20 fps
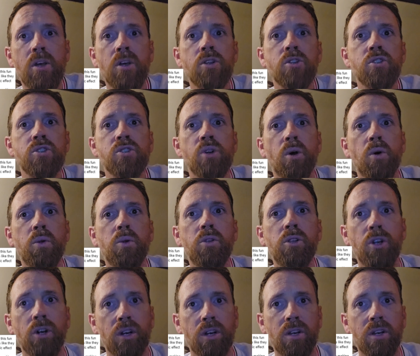So
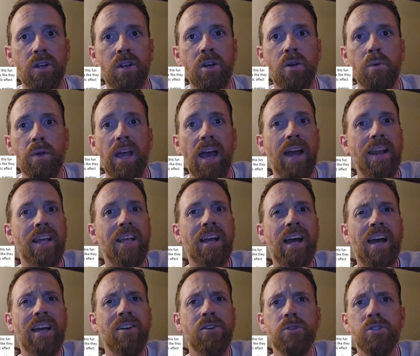look, we had a
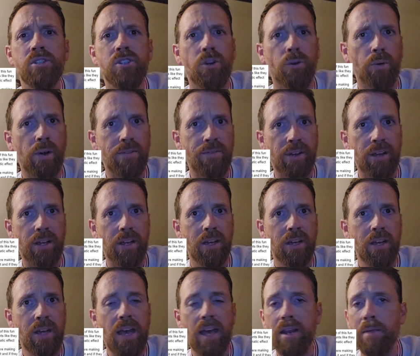guy who's terrific
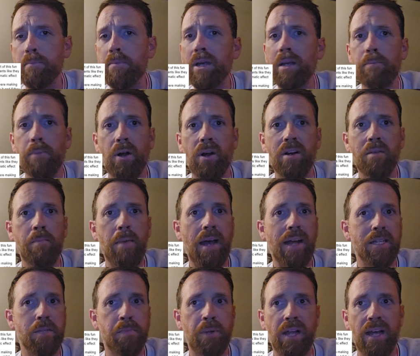and a big part of
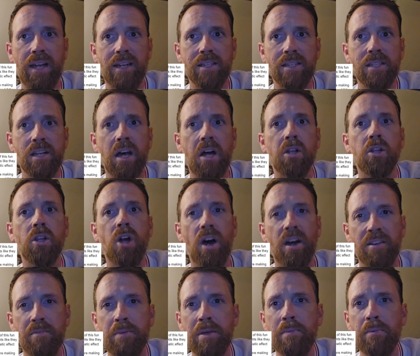Matt's plans. A lot
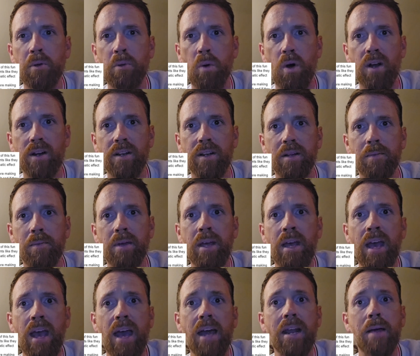of people wanted him.
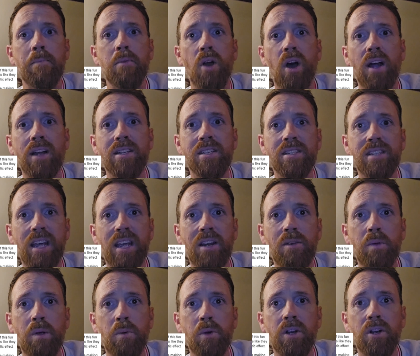And I'm not saying
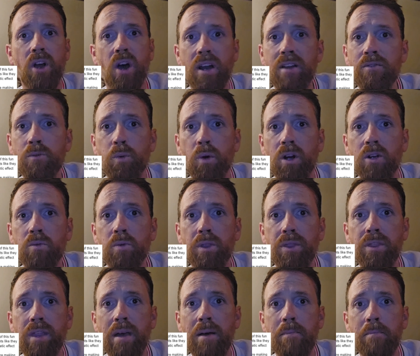we would not have worked
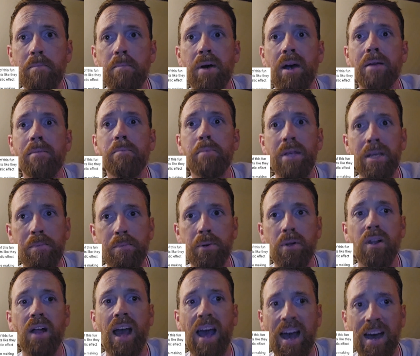with them, but
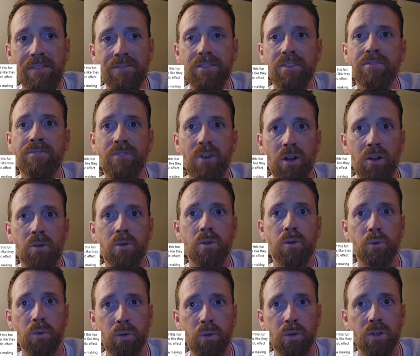people have to follow the
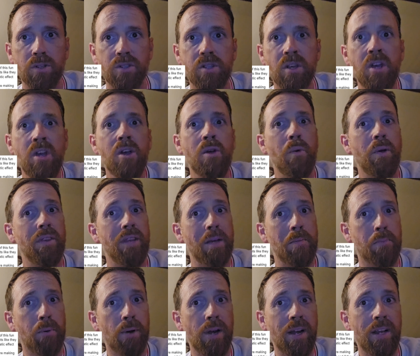rules. When they
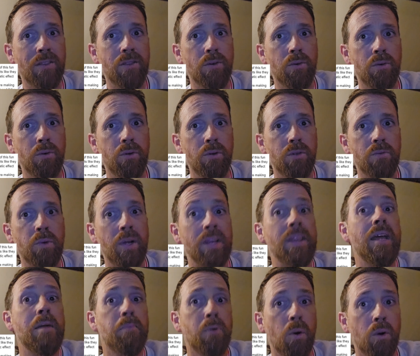broke the
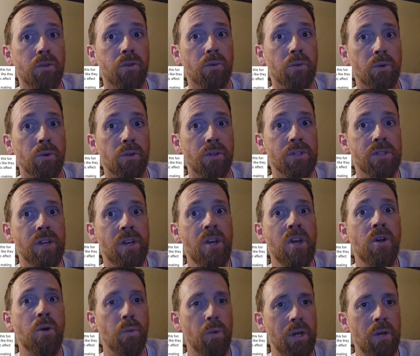rules,
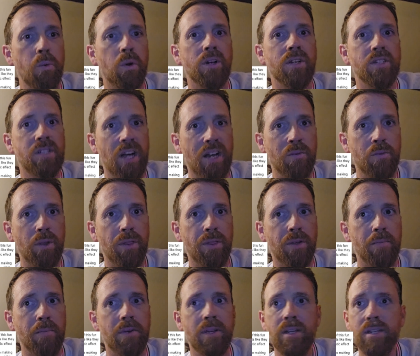we were done with
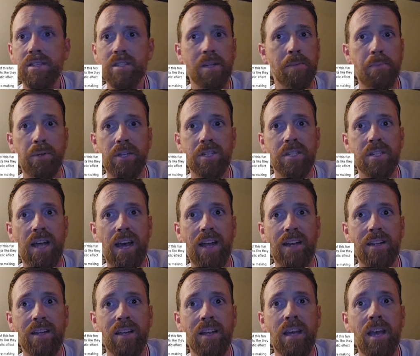them. Simple as
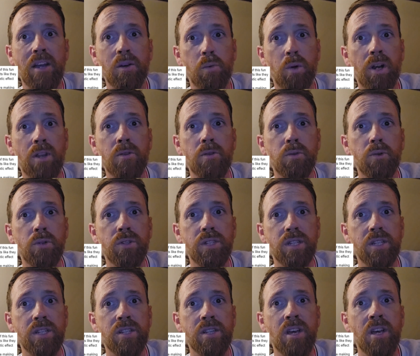that. And one of the rules
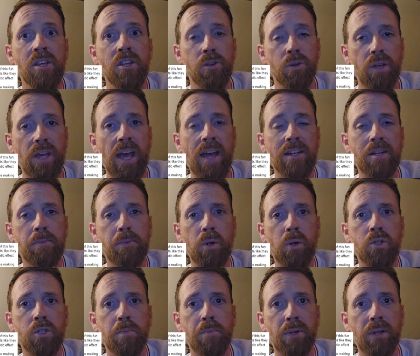is you can't
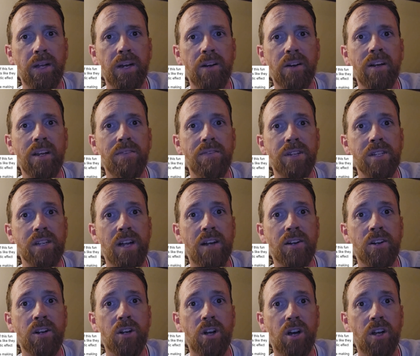approach a player if he's
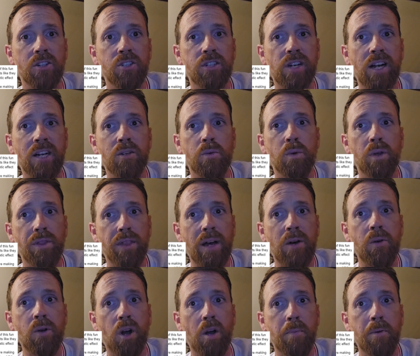under contract
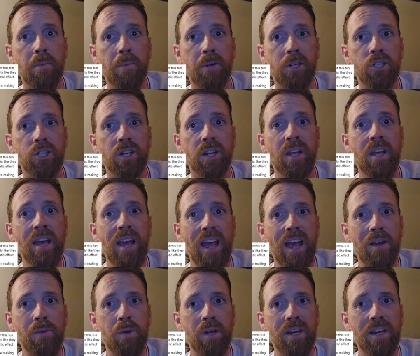without our permission,
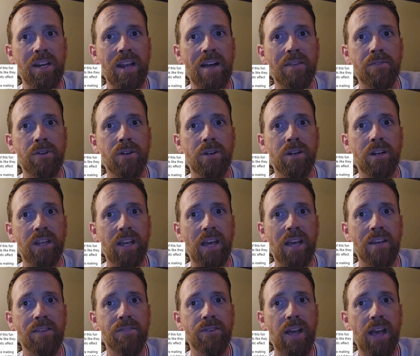and we never
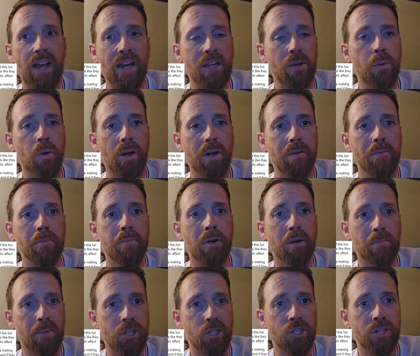gave anyone
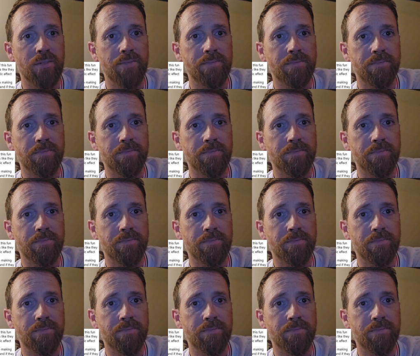permission.